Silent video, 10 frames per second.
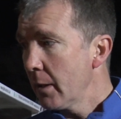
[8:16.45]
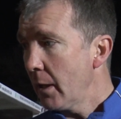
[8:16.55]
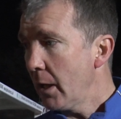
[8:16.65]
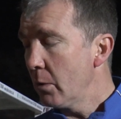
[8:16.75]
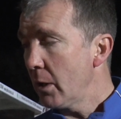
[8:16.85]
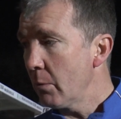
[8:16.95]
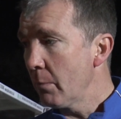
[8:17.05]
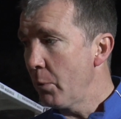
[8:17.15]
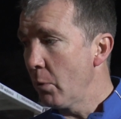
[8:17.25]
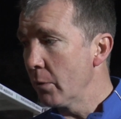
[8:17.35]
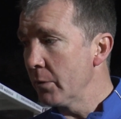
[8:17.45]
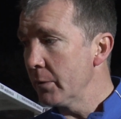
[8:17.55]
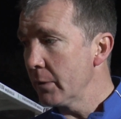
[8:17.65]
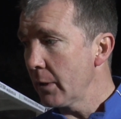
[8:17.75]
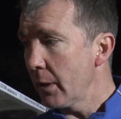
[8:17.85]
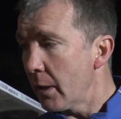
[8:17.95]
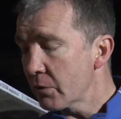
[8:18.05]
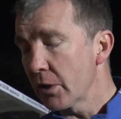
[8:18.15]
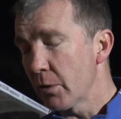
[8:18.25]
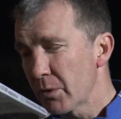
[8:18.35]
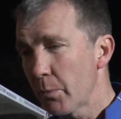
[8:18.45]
how important, and I've said this